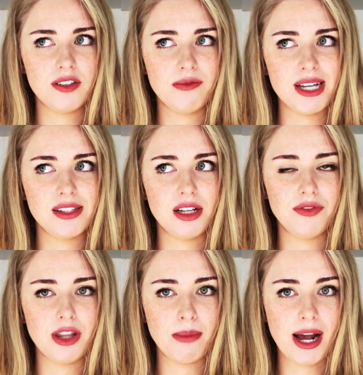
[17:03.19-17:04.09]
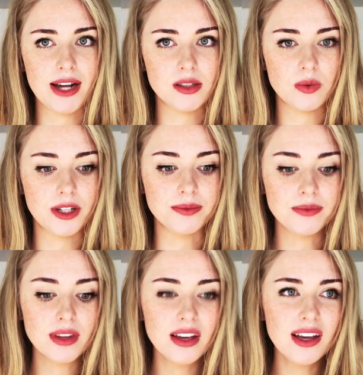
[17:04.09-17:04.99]
of myself in the past when
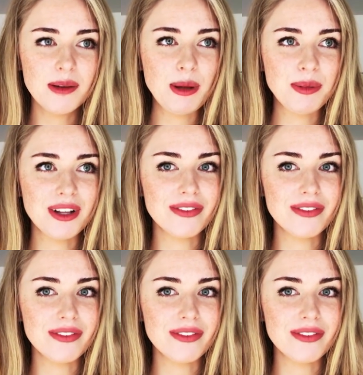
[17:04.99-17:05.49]
people